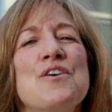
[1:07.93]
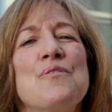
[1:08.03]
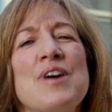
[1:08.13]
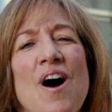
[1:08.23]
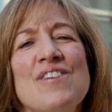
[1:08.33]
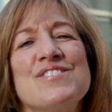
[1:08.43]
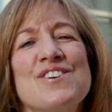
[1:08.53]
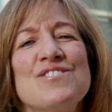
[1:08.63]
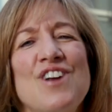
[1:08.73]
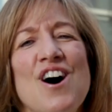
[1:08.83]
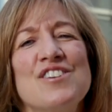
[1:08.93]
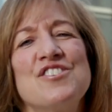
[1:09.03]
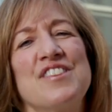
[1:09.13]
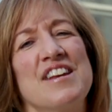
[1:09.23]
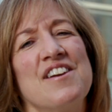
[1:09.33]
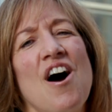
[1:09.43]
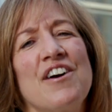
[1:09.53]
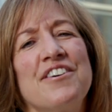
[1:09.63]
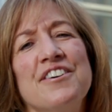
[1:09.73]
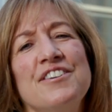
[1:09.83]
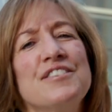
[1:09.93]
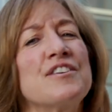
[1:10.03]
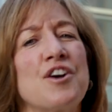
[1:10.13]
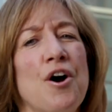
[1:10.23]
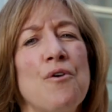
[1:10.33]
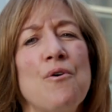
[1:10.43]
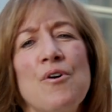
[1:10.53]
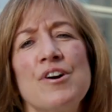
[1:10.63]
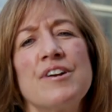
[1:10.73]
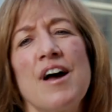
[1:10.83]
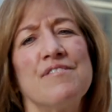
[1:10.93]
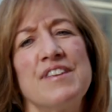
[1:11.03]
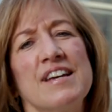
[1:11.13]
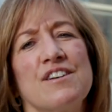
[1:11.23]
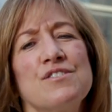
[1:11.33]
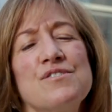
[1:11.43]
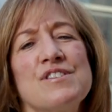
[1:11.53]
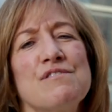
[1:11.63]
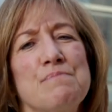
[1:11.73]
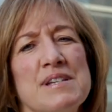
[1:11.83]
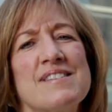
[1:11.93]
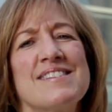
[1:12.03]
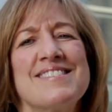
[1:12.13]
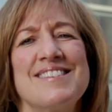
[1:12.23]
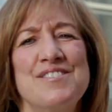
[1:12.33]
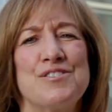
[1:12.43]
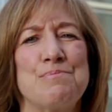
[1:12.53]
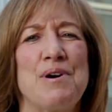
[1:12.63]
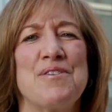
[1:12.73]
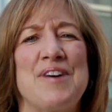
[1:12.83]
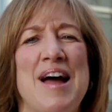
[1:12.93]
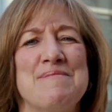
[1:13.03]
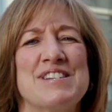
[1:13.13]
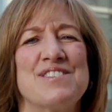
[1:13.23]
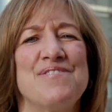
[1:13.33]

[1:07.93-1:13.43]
We also launched the inaugural cohort of the Inclusive Business Leaders Program this